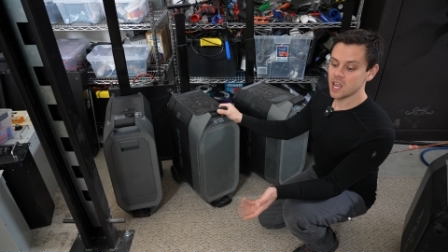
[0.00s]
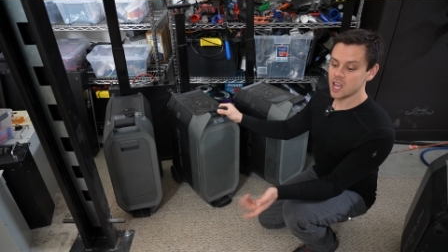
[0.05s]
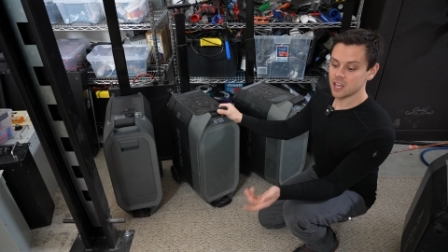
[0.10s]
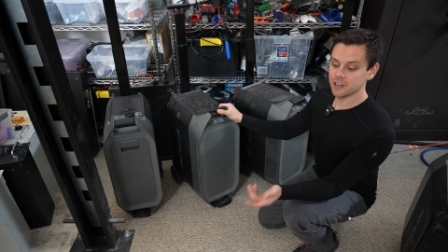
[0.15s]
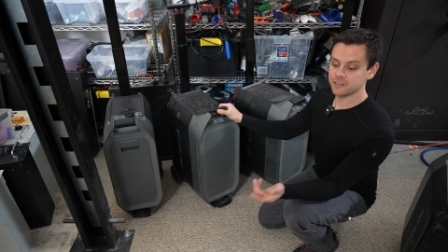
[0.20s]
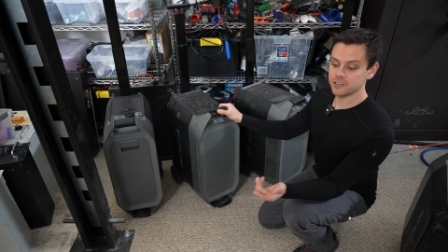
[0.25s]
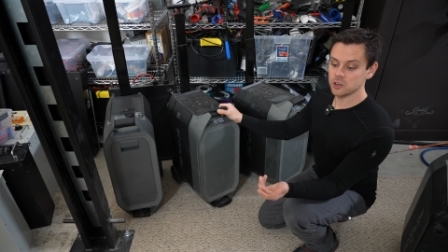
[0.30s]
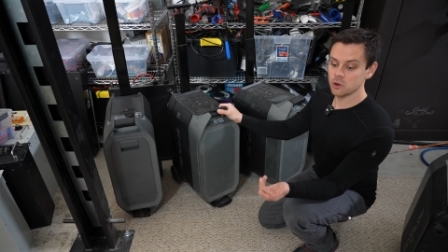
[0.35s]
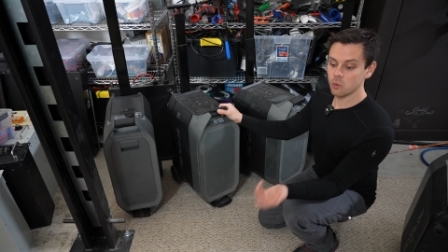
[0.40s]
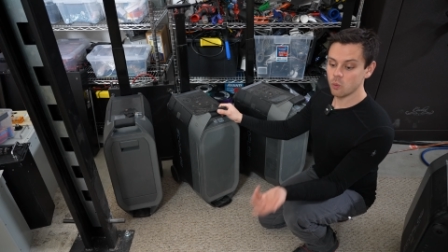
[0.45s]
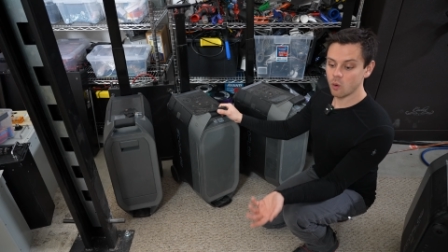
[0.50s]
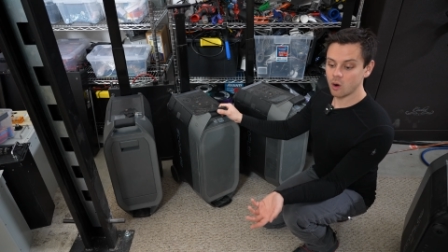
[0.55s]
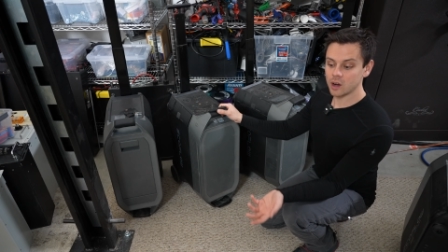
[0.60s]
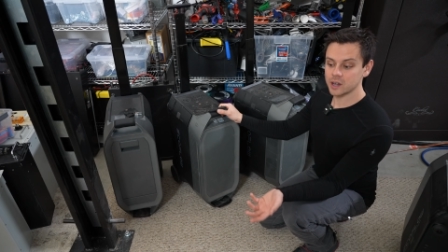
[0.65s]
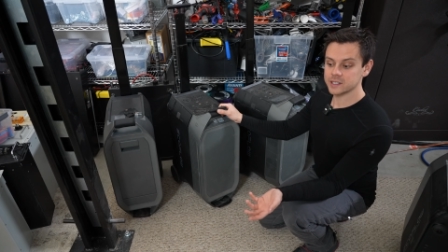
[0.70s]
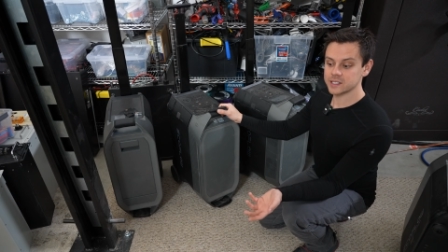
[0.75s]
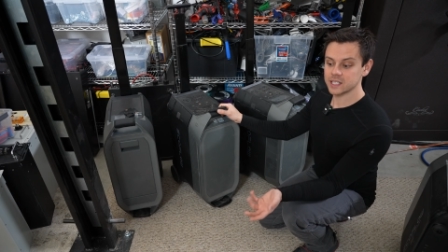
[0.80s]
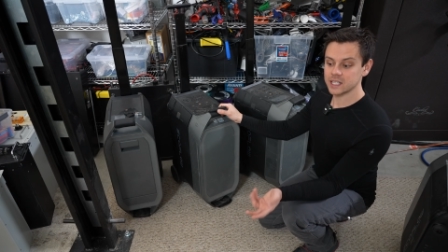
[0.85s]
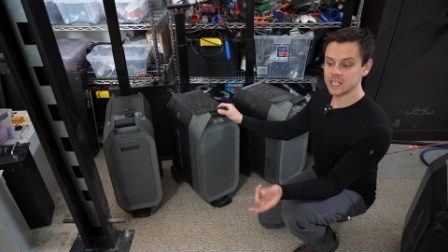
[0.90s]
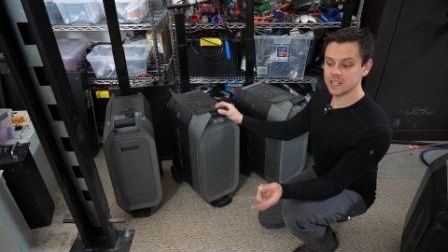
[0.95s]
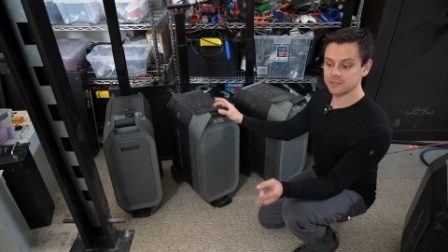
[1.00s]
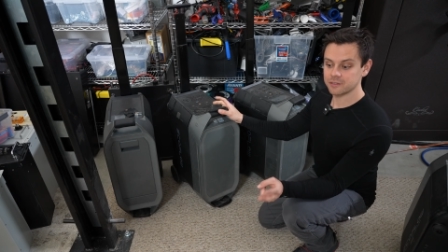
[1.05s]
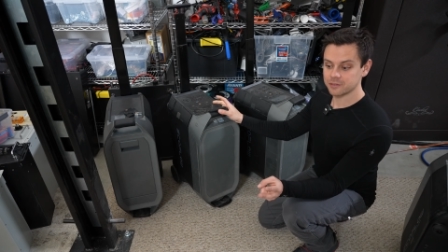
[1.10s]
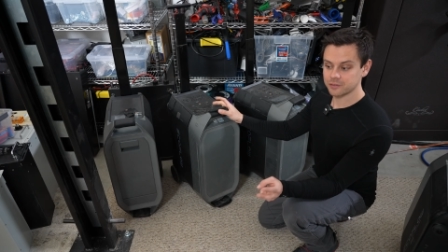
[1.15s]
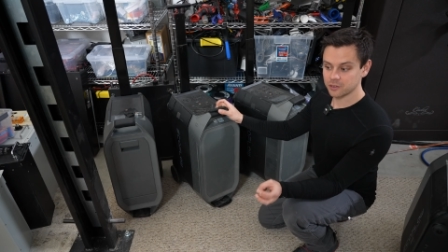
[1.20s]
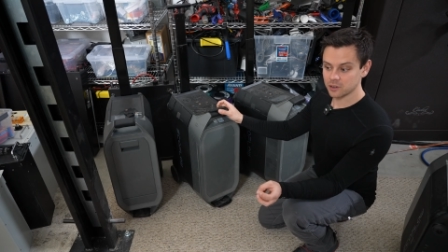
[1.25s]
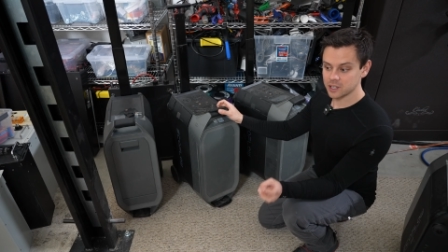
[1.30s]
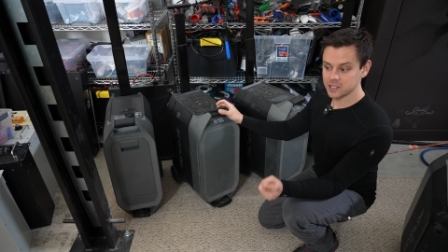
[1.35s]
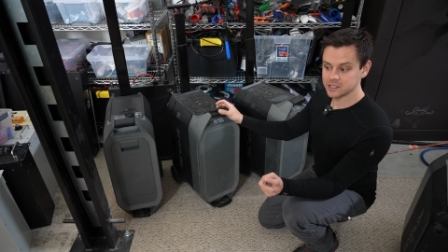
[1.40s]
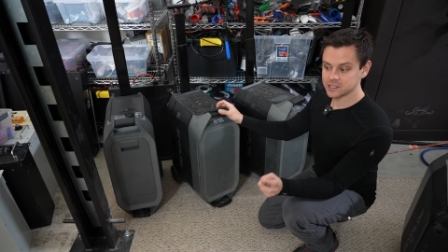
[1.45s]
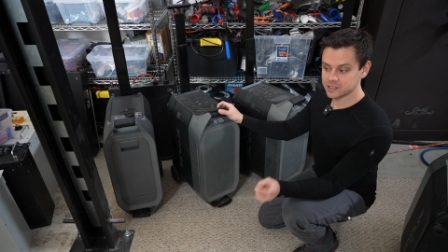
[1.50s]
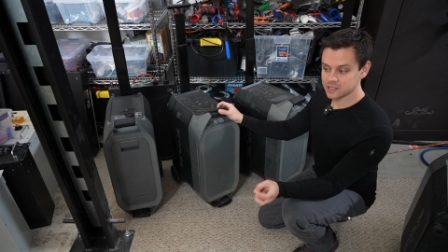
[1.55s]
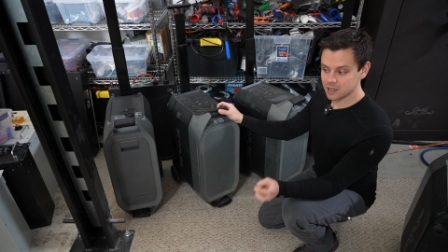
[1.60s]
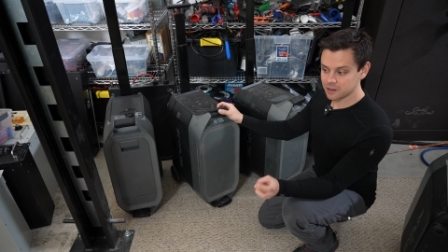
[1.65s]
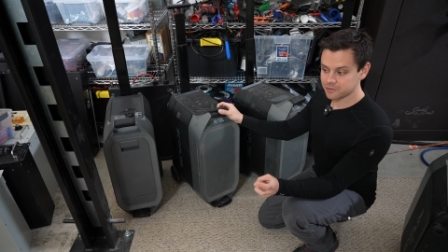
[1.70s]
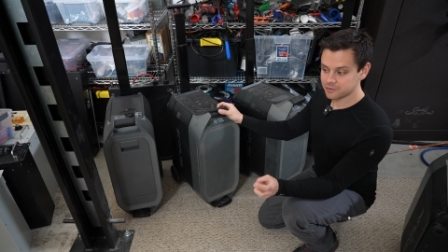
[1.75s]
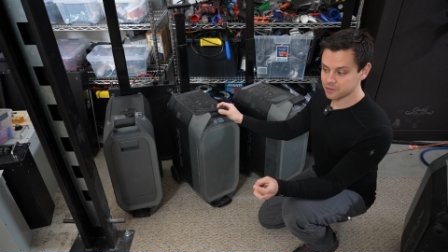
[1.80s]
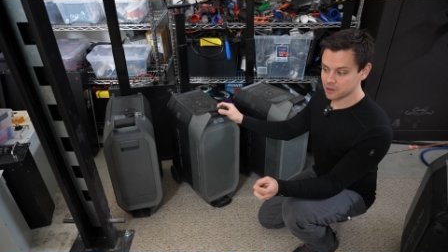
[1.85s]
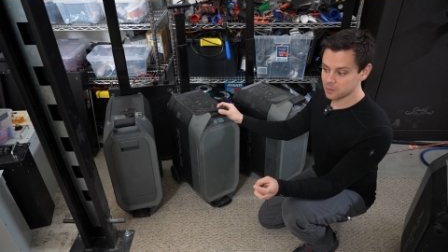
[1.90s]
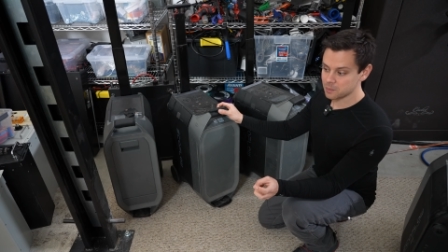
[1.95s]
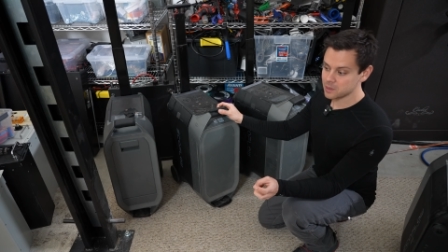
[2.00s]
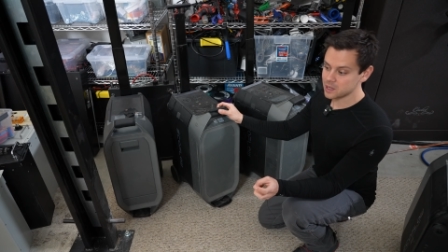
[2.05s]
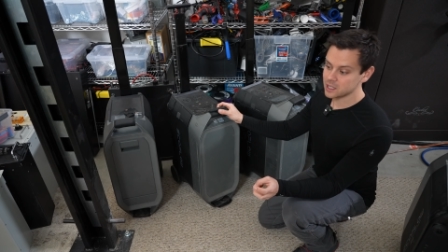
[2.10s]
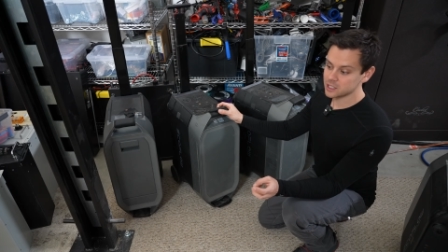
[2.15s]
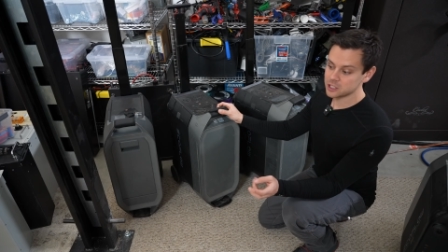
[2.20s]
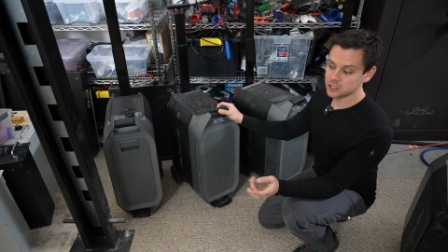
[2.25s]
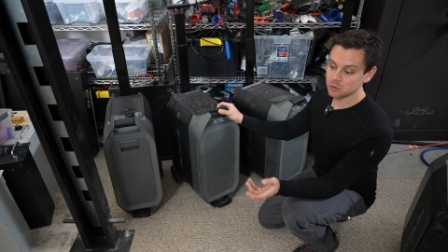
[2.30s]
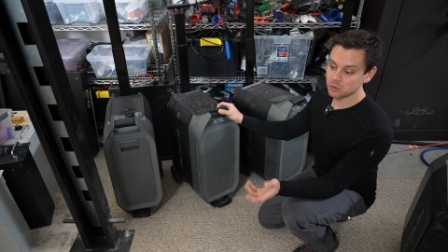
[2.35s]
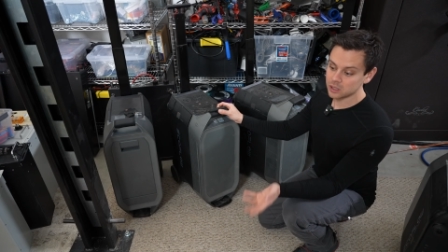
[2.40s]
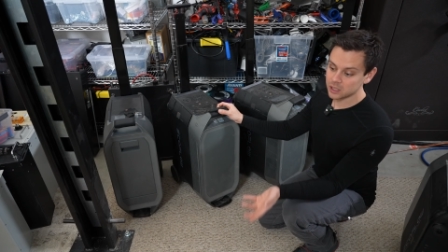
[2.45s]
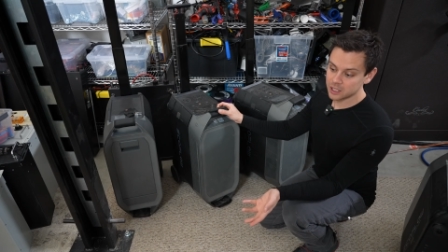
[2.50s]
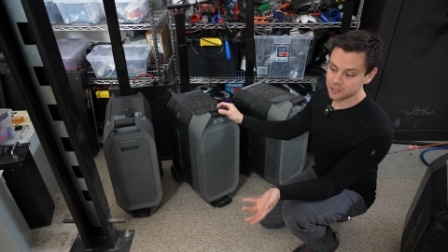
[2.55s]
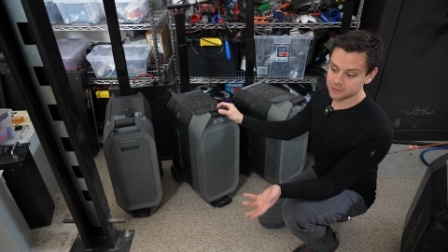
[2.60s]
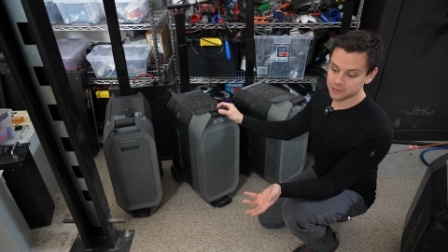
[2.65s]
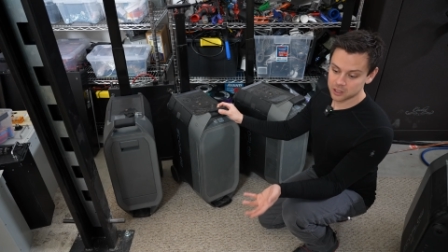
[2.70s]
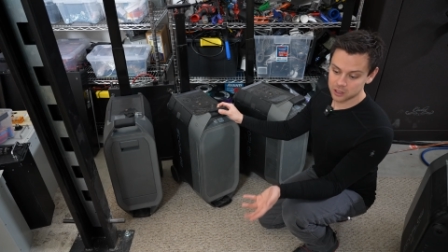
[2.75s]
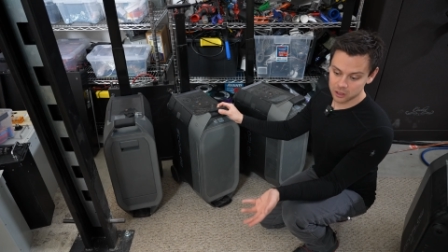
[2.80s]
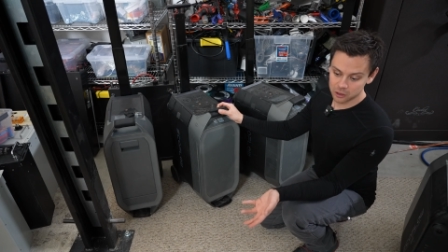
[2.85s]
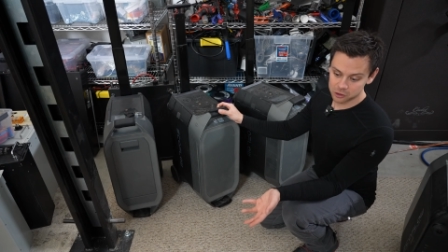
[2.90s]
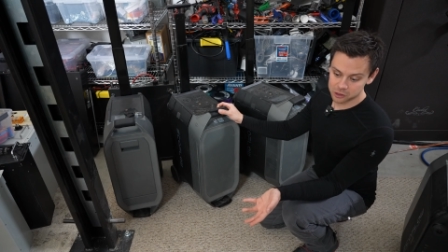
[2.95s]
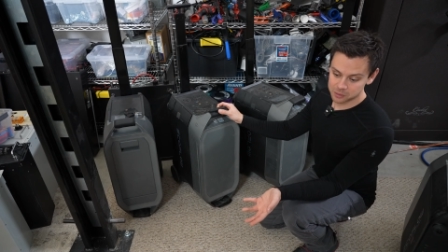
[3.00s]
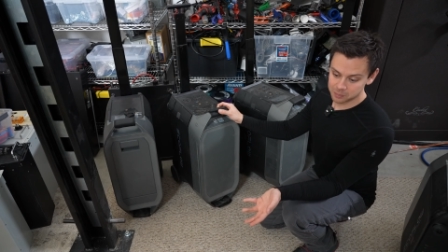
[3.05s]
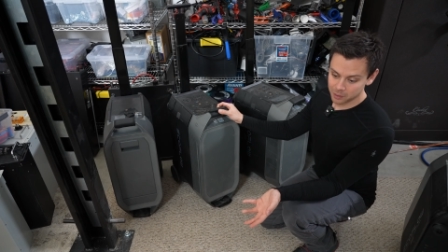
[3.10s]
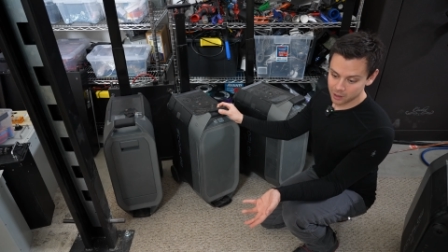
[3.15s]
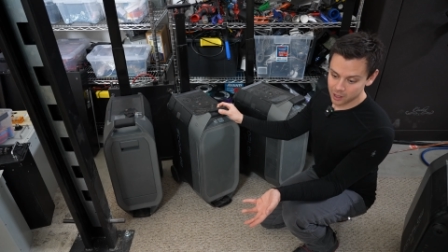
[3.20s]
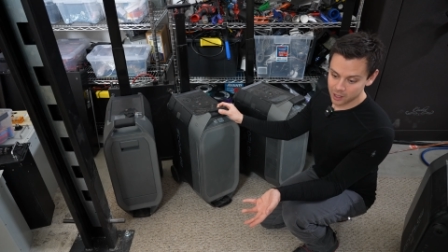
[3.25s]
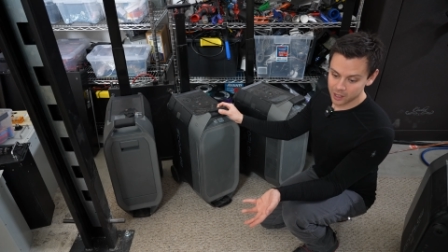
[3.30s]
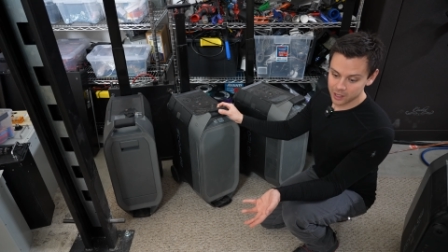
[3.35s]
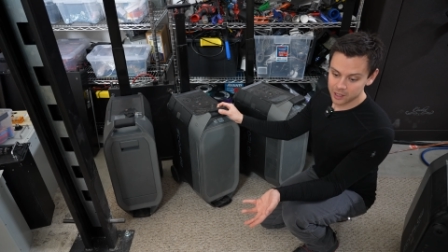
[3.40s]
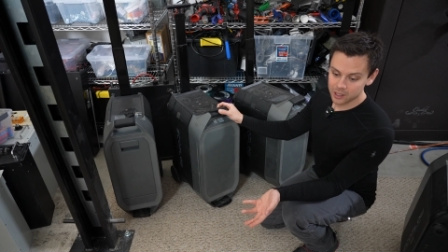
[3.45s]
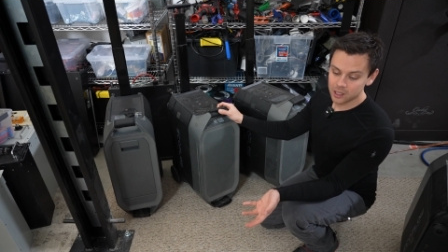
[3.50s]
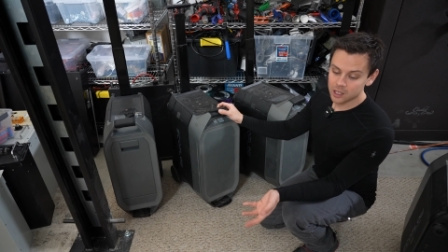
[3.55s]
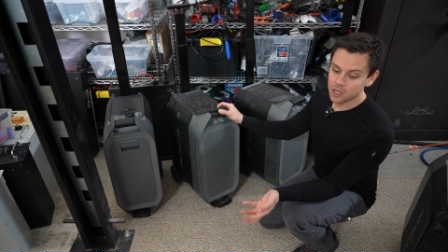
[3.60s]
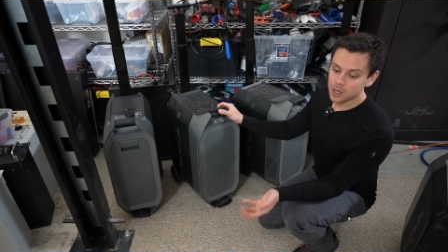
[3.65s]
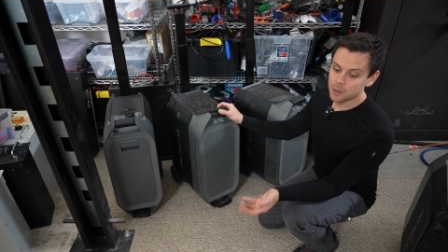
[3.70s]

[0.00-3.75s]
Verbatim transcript: If you want to get free stuff from me and you live close by,